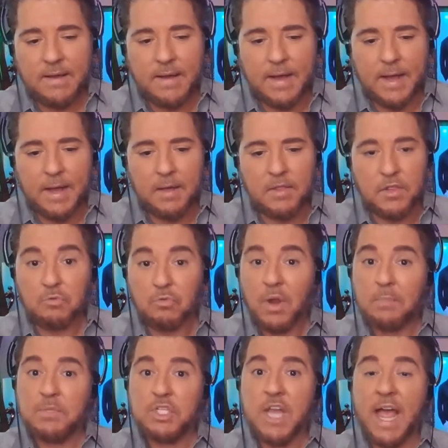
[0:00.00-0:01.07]
Uh,
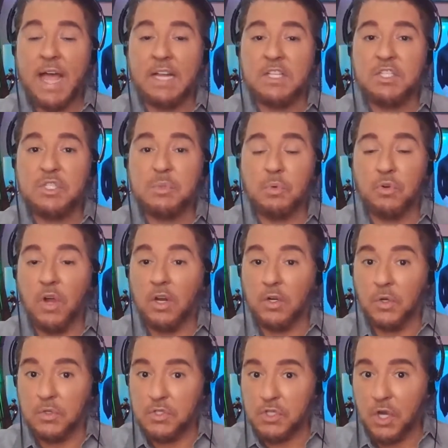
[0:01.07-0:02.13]
the Jacks were on
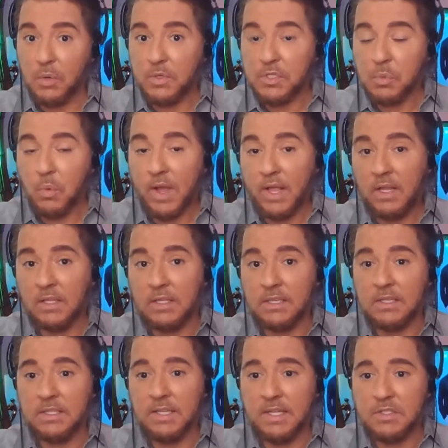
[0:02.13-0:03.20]
our show as
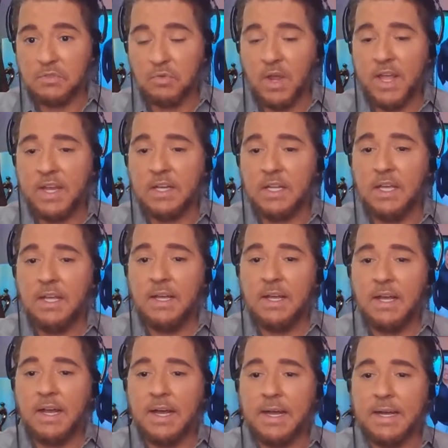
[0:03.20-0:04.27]
well. That's right.
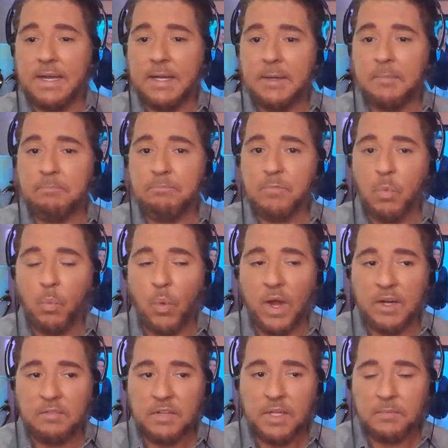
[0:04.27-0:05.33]
Um,
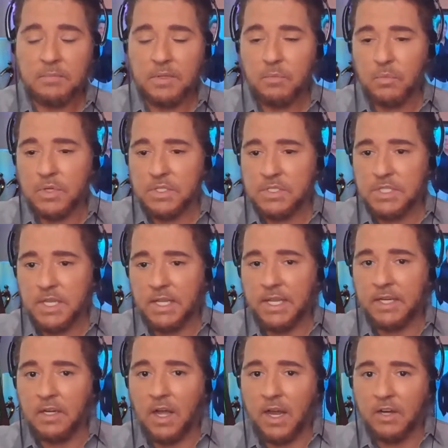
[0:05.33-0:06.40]
one of them was
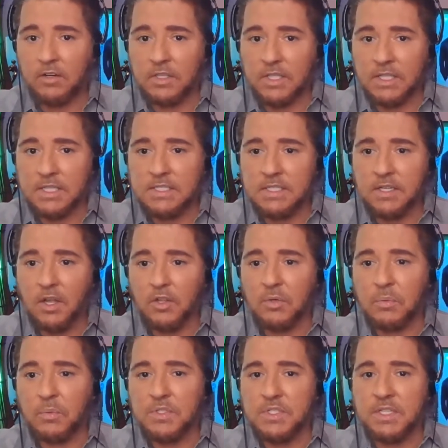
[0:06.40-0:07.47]
in Ireland,
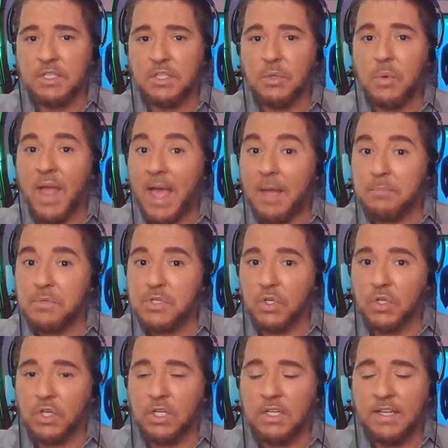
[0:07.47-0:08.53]
another was in New
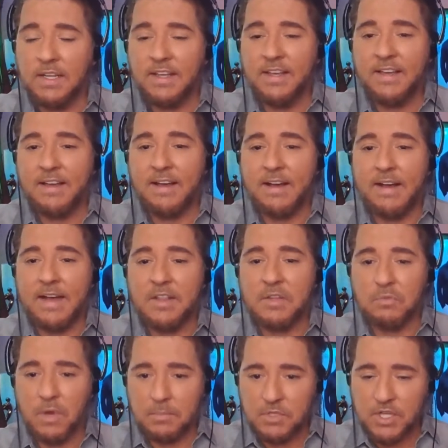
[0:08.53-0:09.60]
Hampshire. Uh,
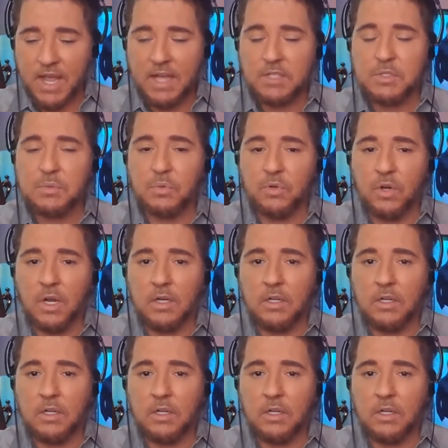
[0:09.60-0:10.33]
the Jacks were